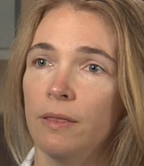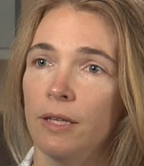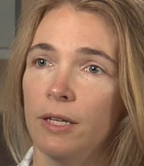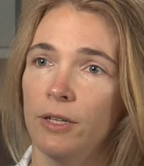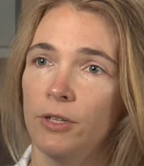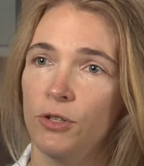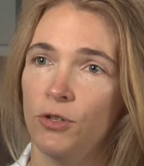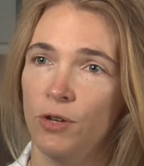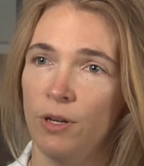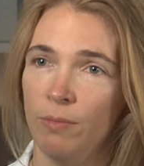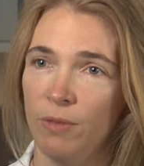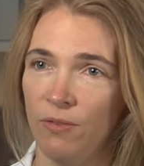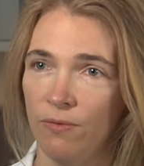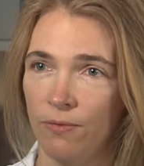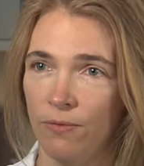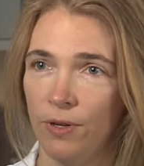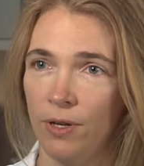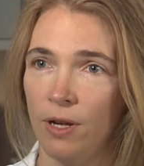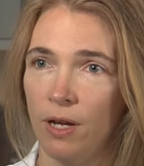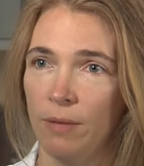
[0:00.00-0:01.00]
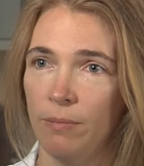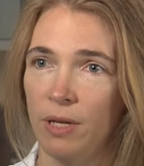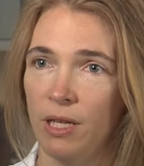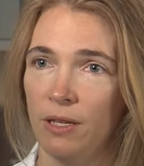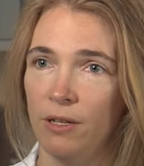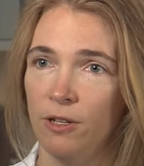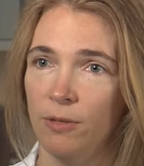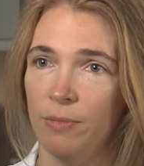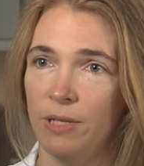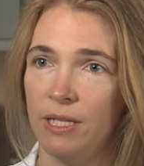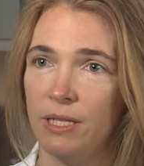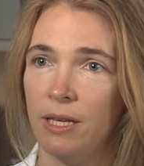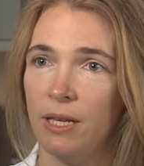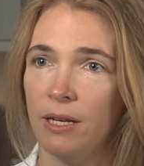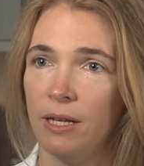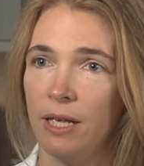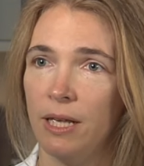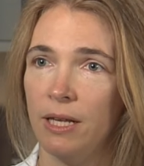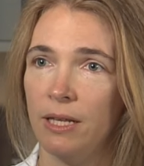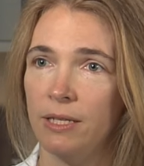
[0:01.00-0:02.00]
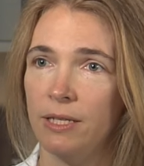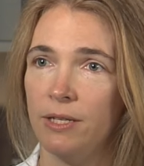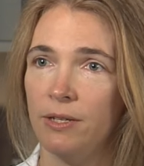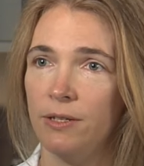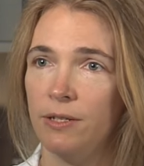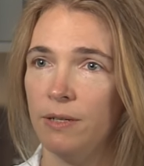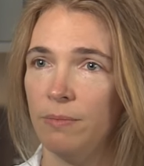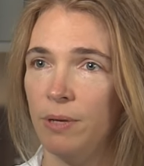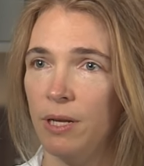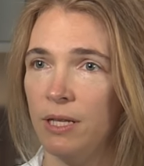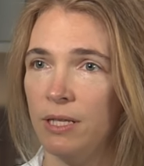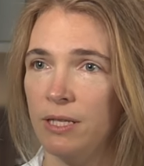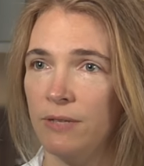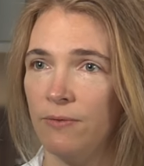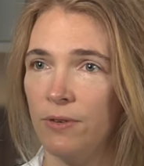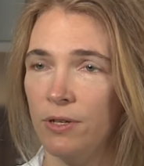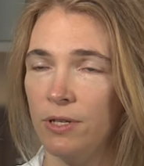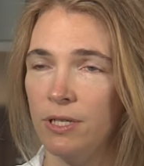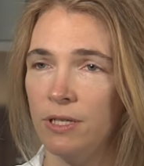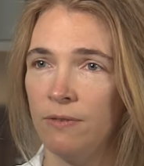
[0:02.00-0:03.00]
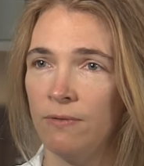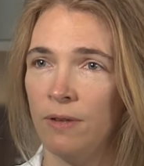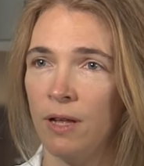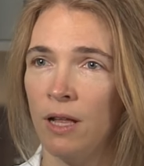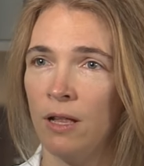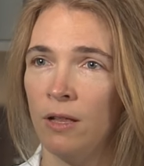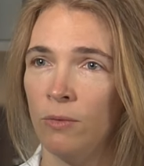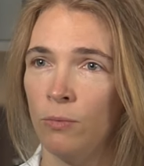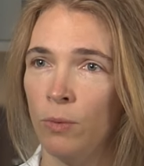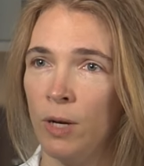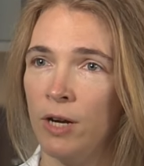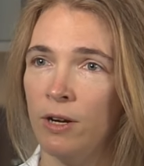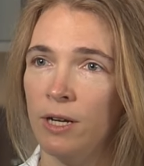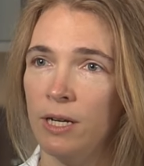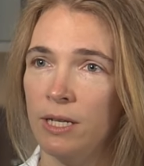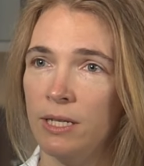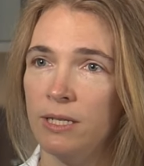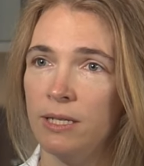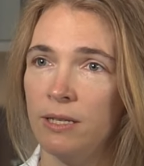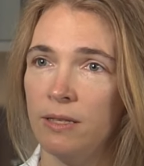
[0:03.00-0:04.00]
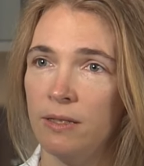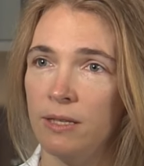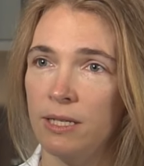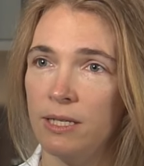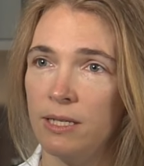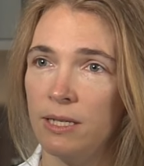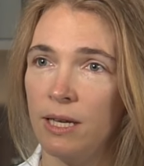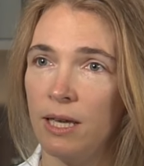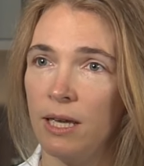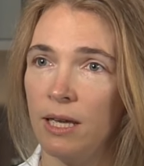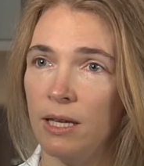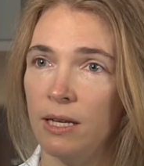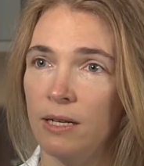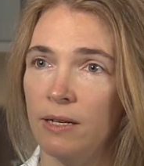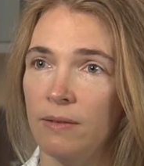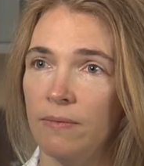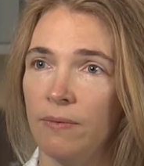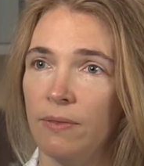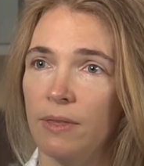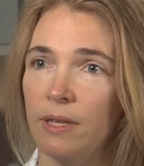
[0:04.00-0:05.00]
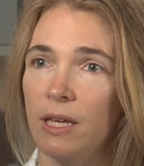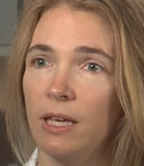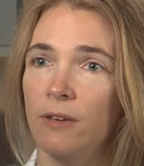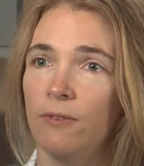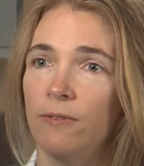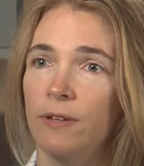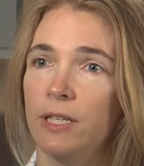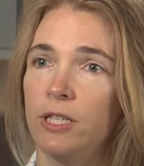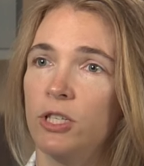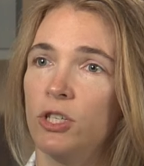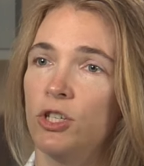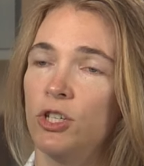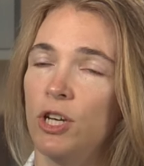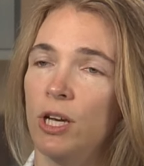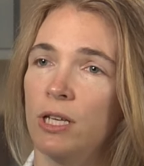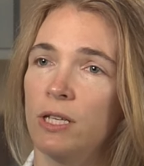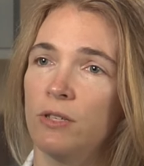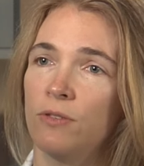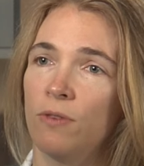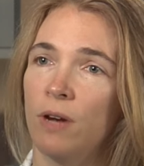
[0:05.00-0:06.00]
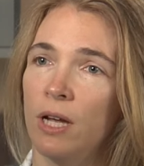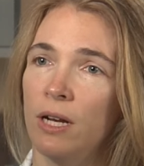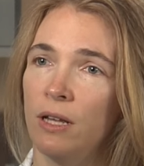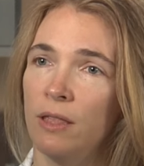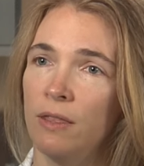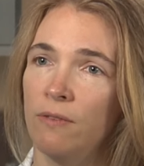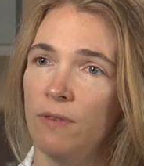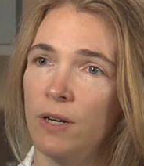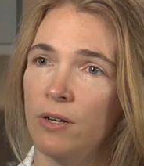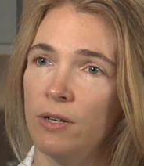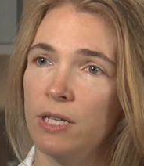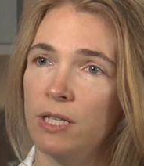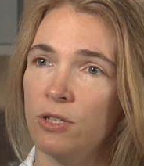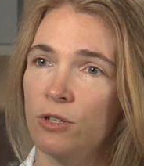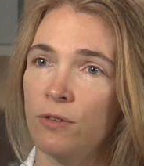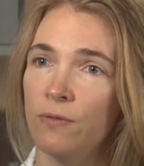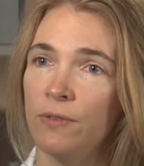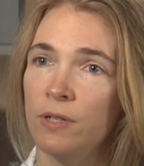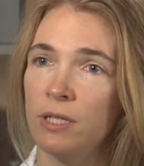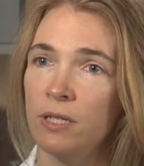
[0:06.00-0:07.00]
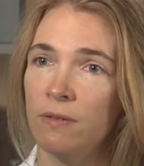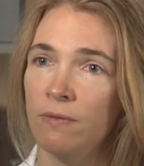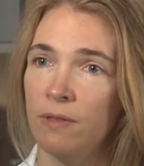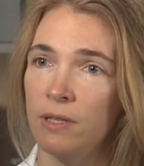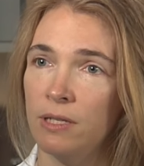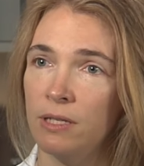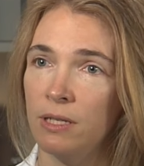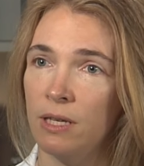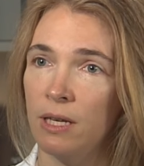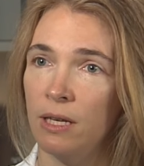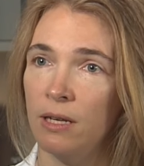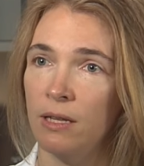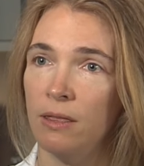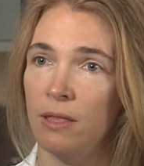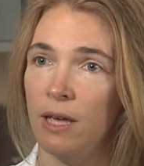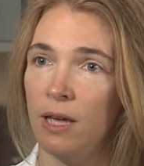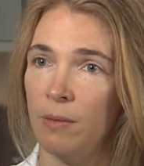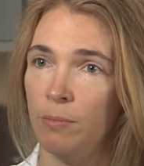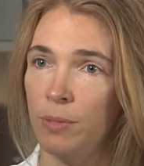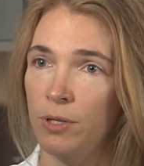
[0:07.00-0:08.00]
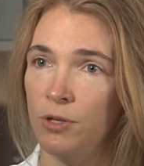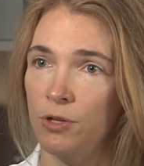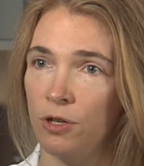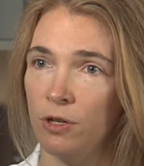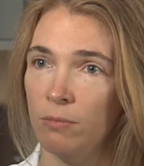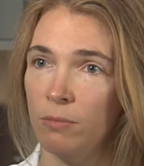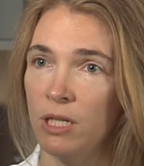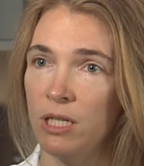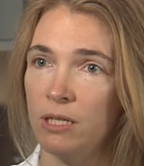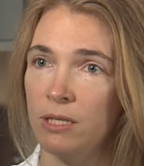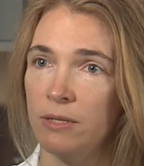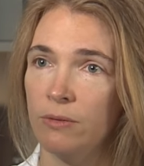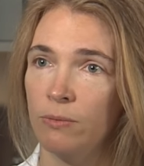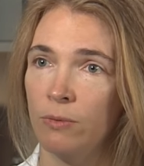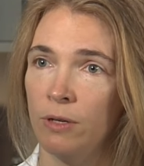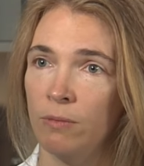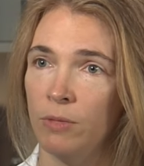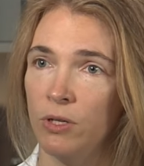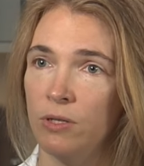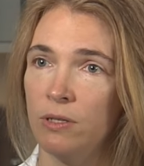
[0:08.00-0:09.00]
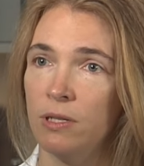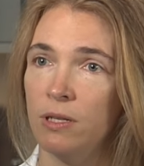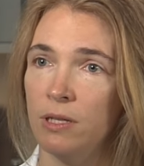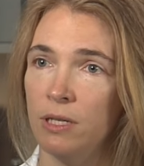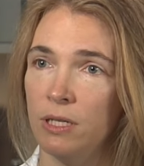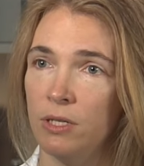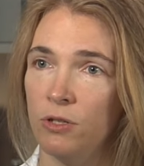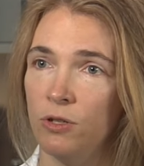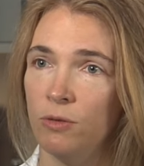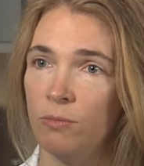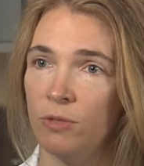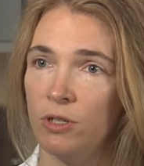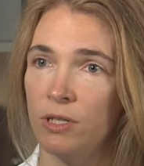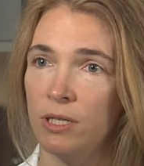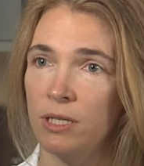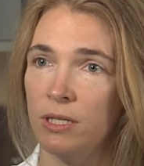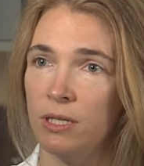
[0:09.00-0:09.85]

The treatment for non melanoma skin cancer depends, first of all, where it is in the skin if it's just right on the very surface of the skin in the epidermis where most of these tumors